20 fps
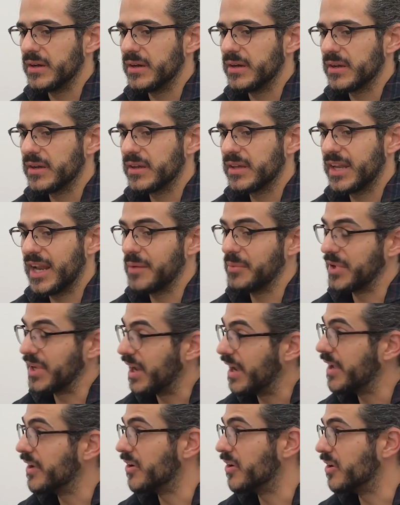
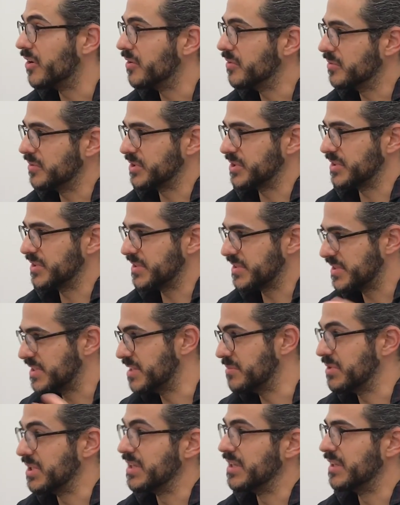cannabidiol, which is
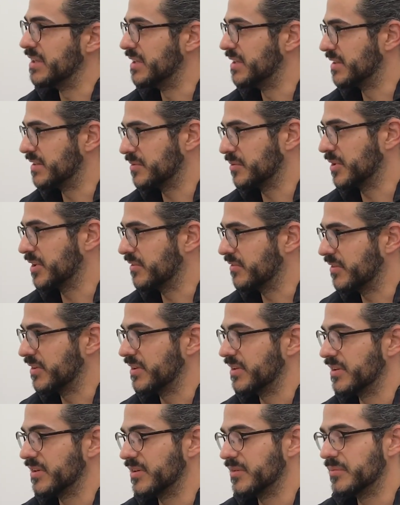CBD, it's one of
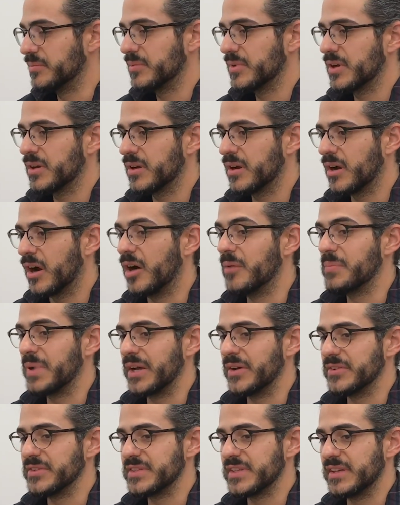the
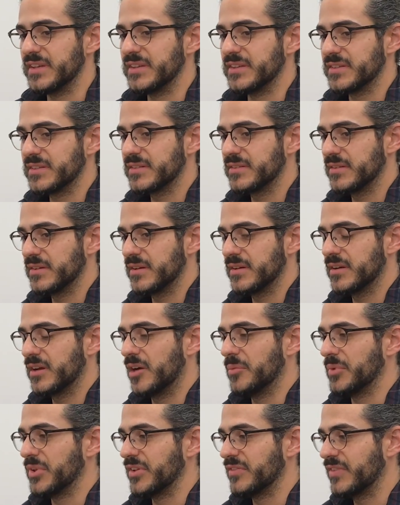compounds that is
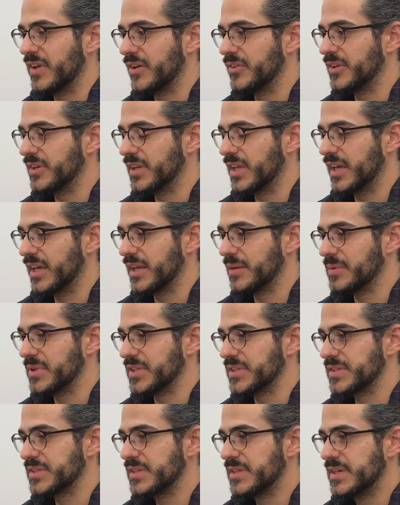commonly found in cannabis,
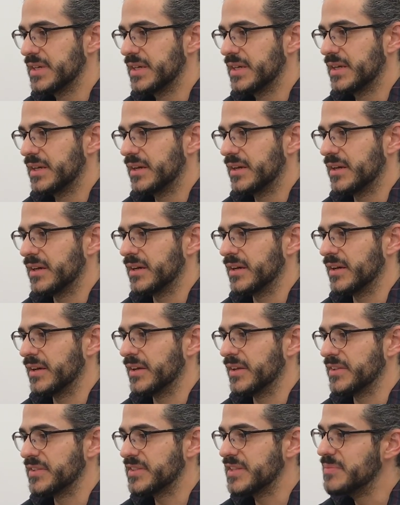
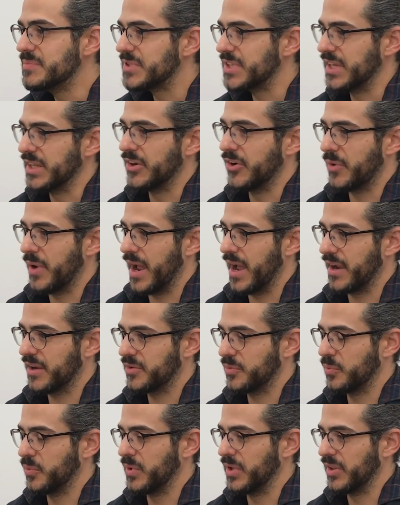seems to interact
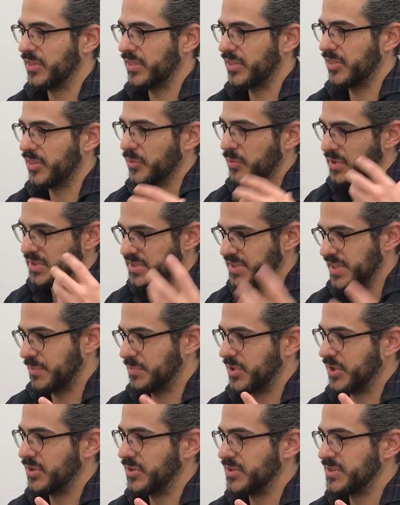with the
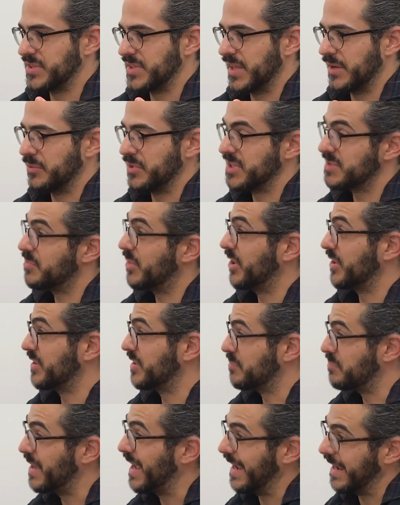receptors that respond to
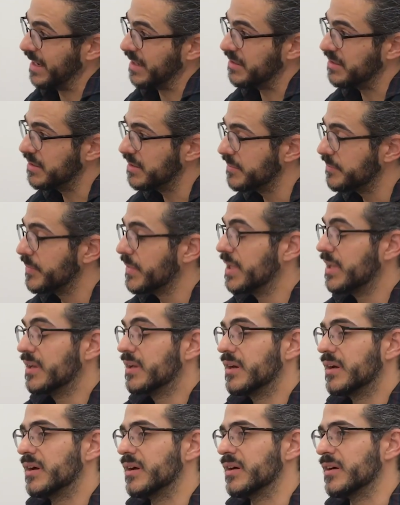pain.
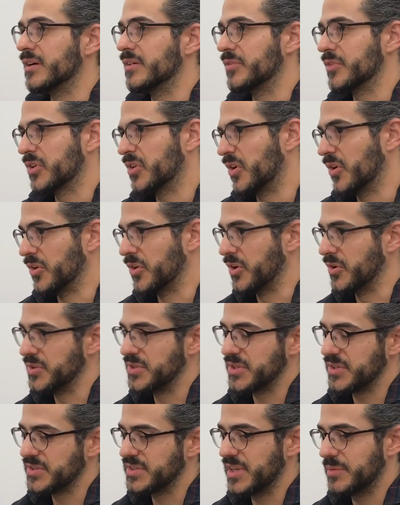They're called
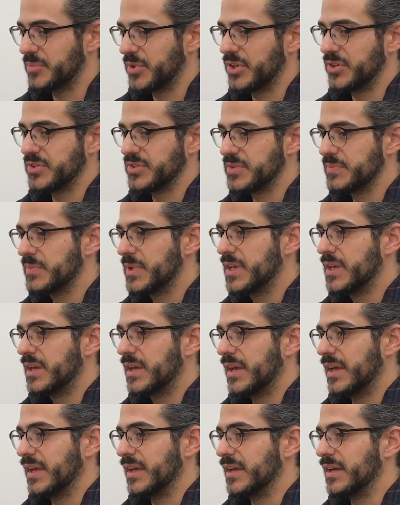nociceptors.
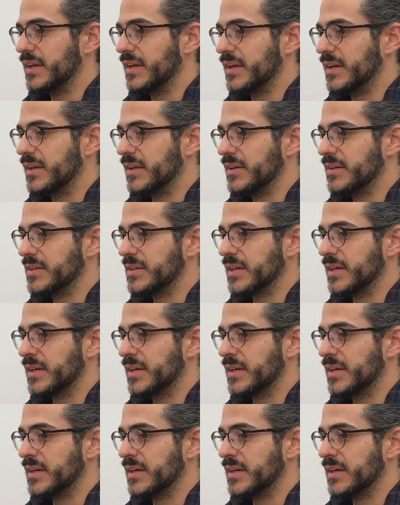And